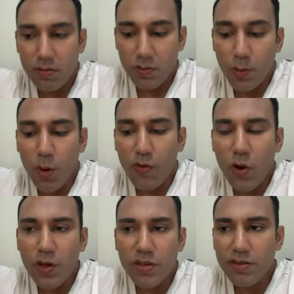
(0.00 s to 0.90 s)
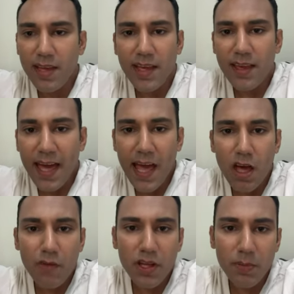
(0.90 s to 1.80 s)
we're more focused on taking care
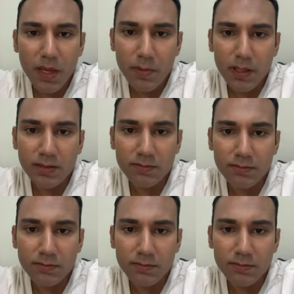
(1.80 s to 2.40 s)
of other people.